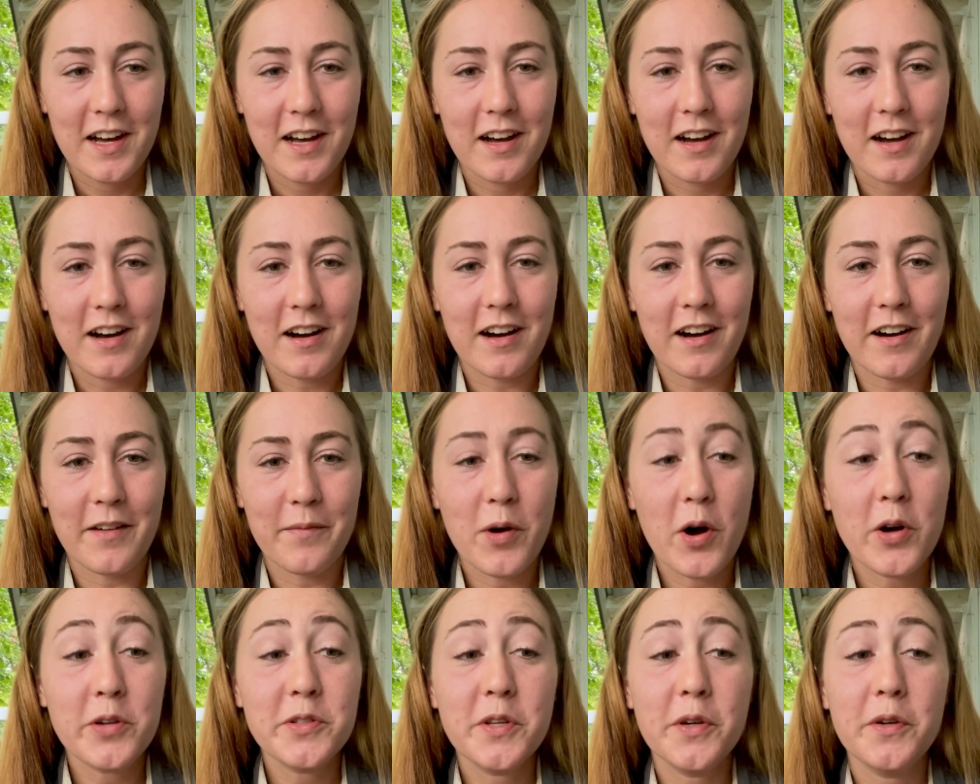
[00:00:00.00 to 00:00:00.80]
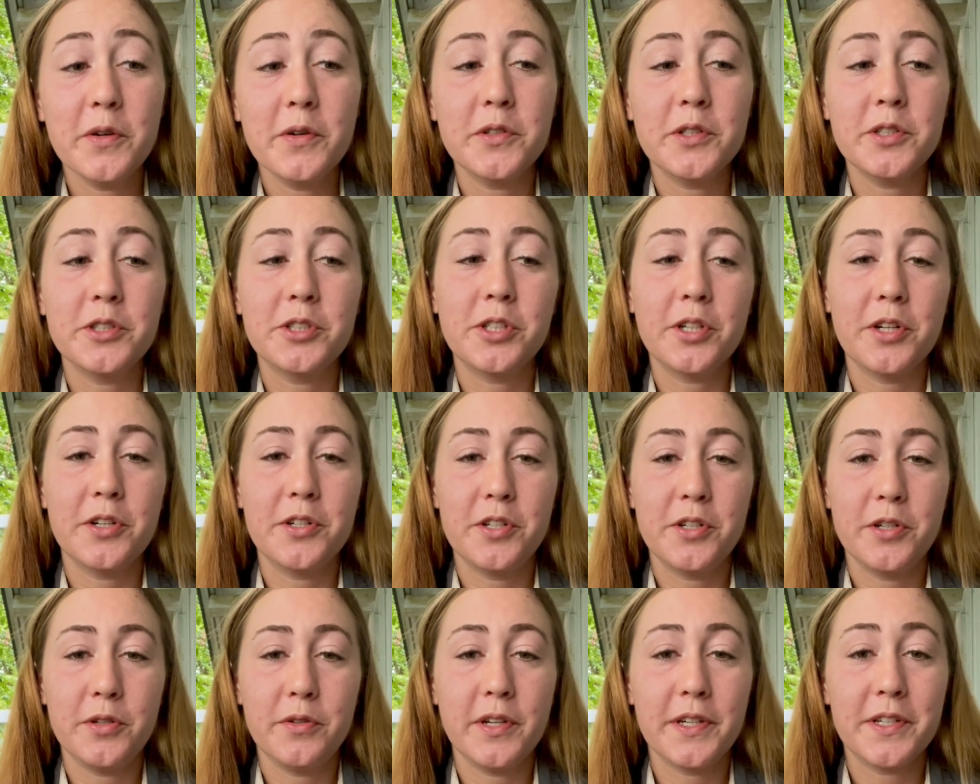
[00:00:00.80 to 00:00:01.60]
um, also sure
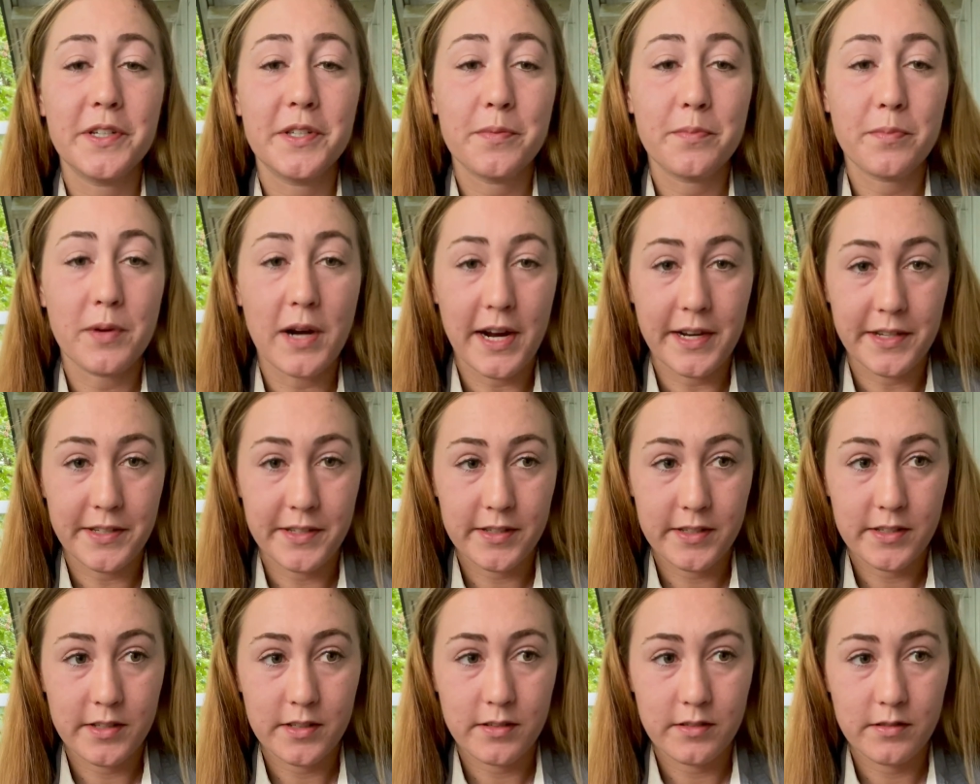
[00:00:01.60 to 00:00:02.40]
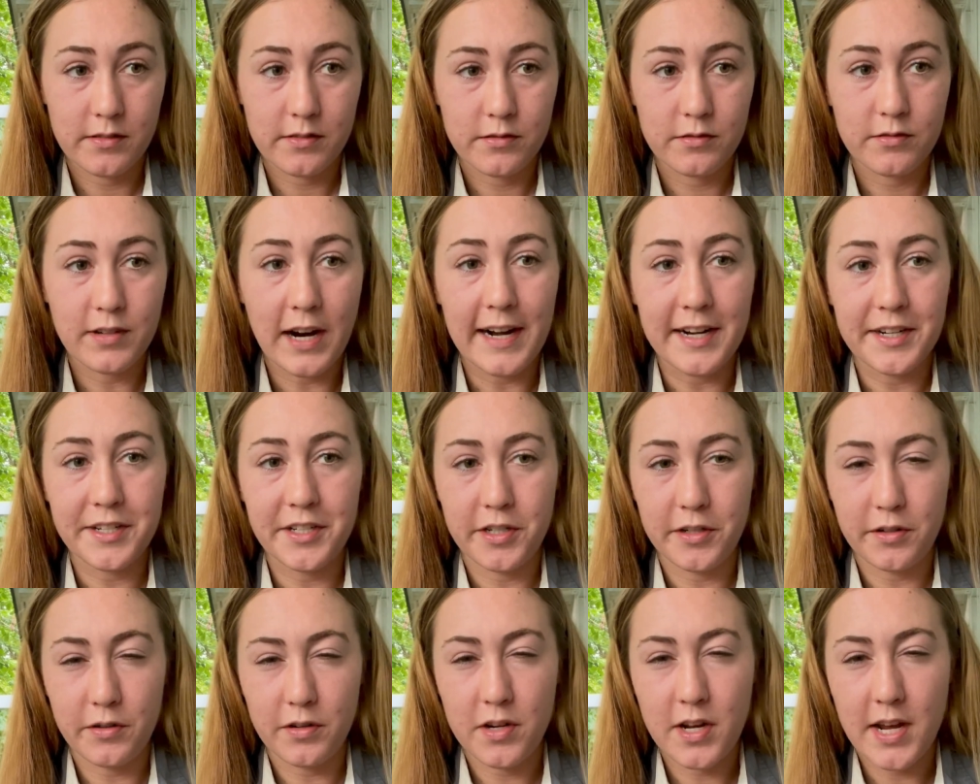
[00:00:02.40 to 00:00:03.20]
to express
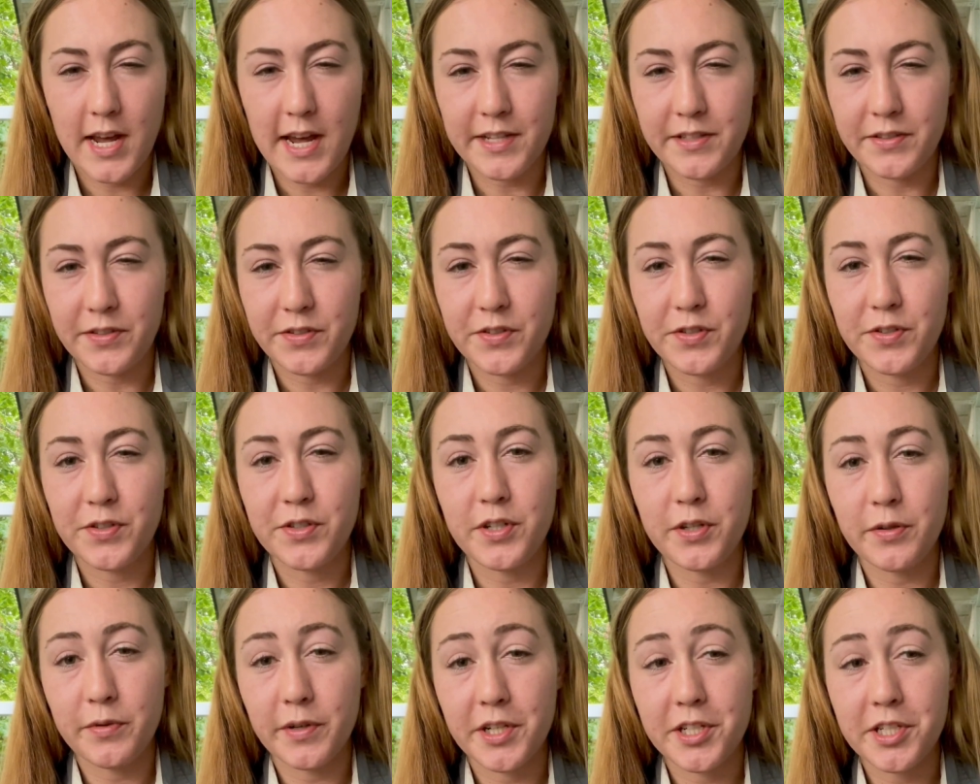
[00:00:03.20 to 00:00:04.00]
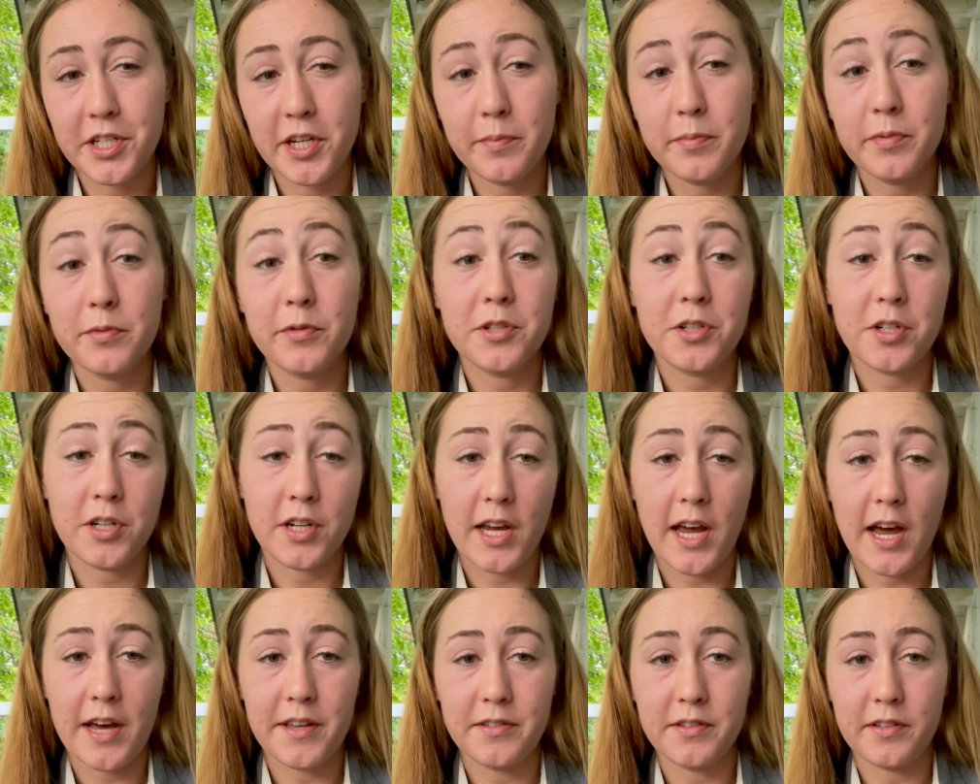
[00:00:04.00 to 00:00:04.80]
gratitude and stewardship, which are
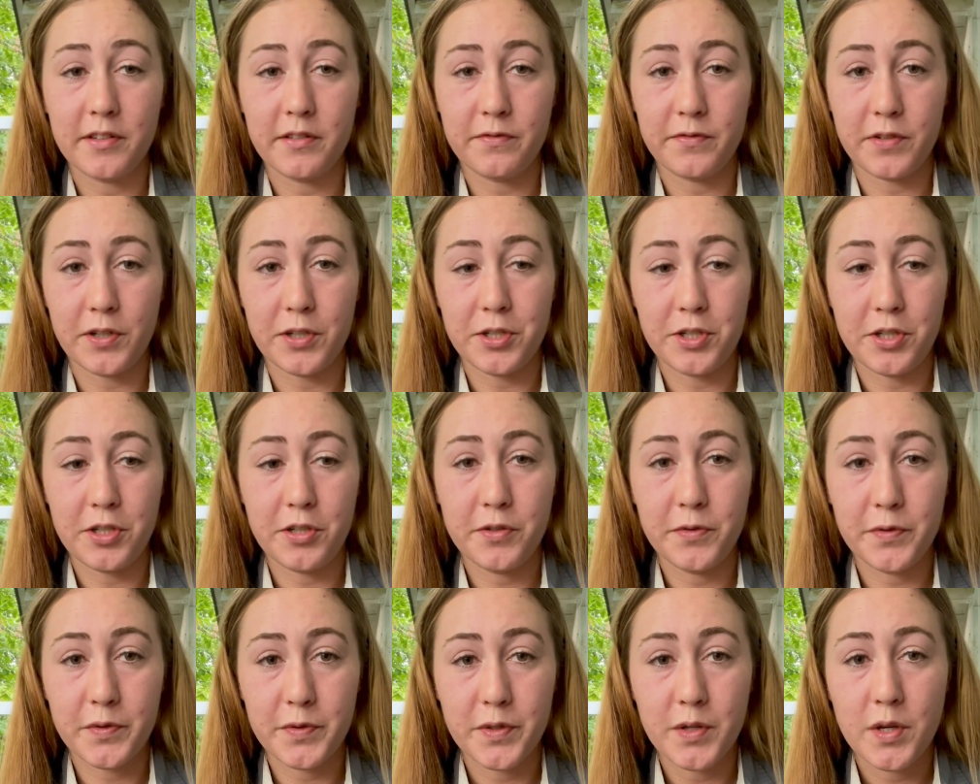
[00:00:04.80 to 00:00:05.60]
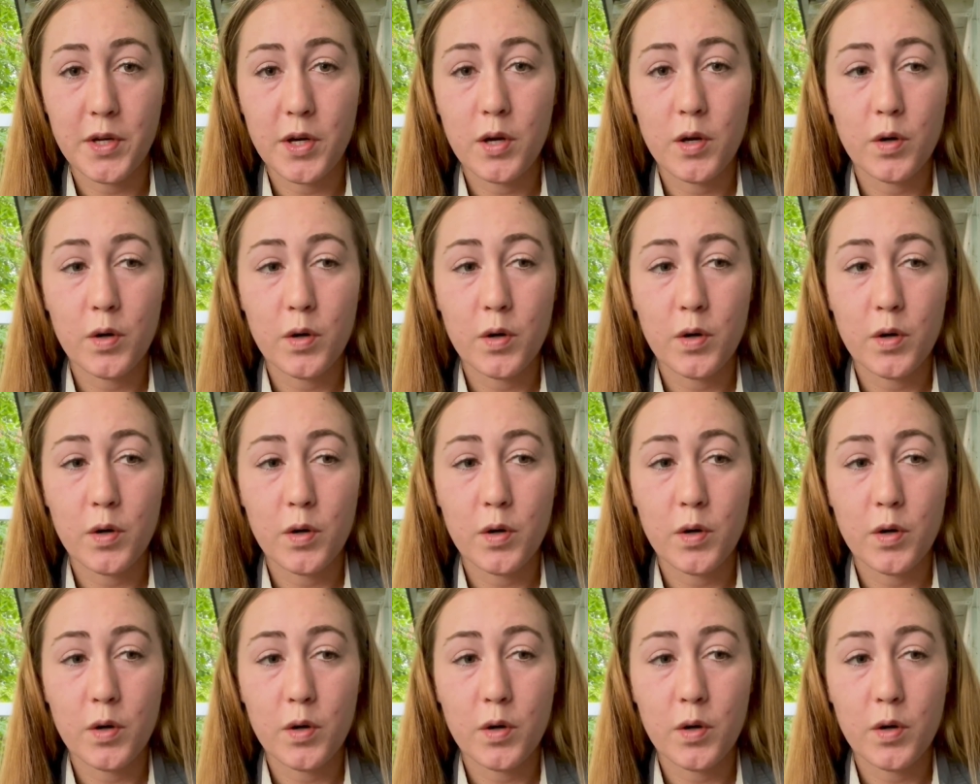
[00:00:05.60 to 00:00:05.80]
Catholic virtues,